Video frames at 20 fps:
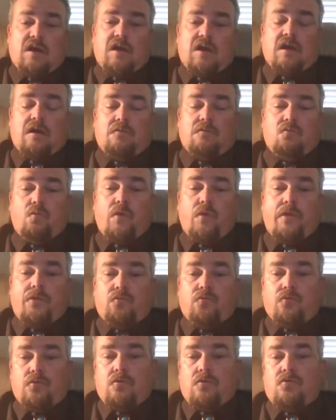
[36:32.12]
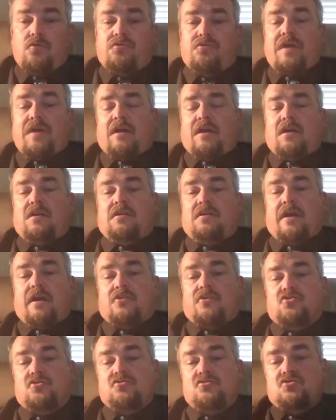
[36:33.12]
With Ruth, that
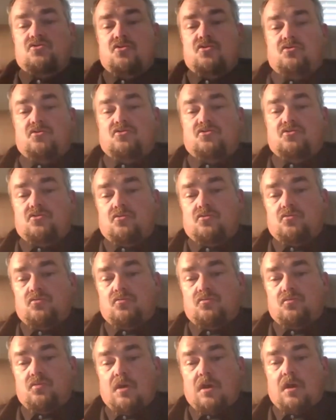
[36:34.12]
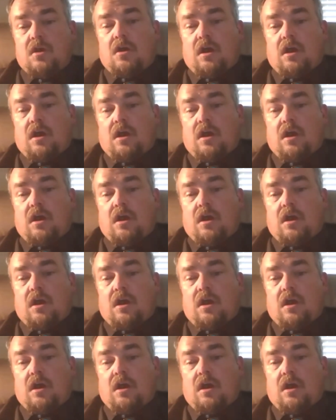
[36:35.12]
connection to the